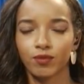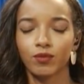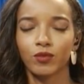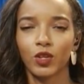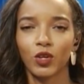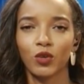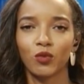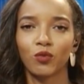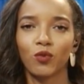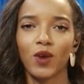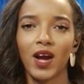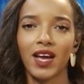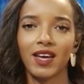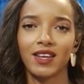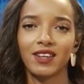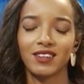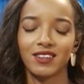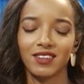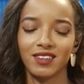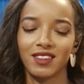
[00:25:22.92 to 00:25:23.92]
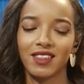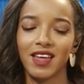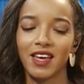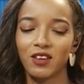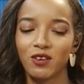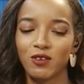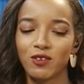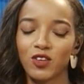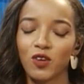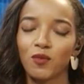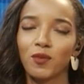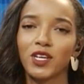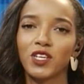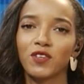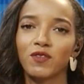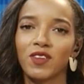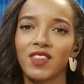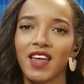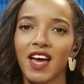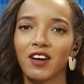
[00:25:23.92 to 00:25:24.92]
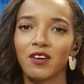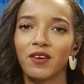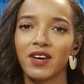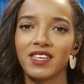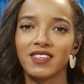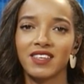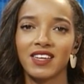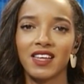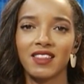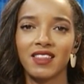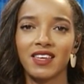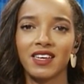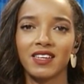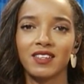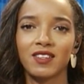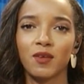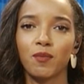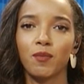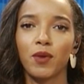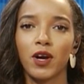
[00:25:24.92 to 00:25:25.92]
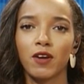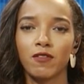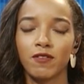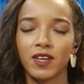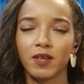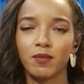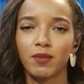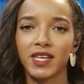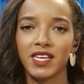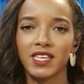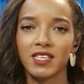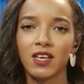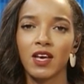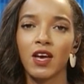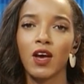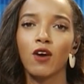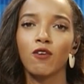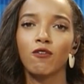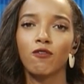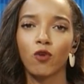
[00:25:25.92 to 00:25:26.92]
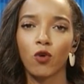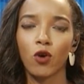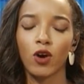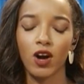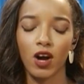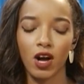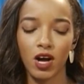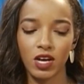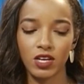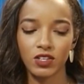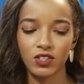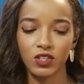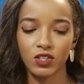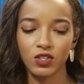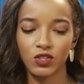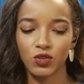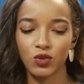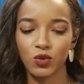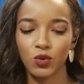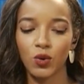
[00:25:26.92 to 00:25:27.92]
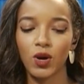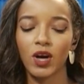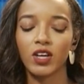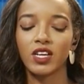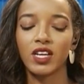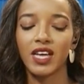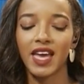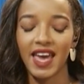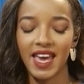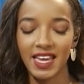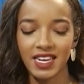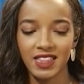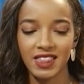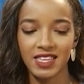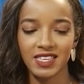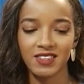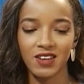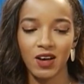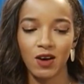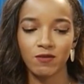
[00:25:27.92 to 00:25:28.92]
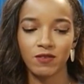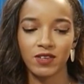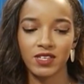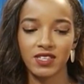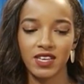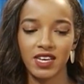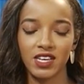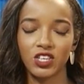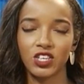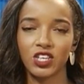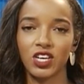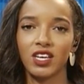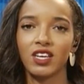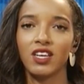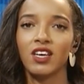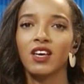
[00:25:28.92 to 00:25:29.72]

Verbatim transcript: Right. Thank you so much for that, Grace. And I think it's the perfect place for us to end this conversation.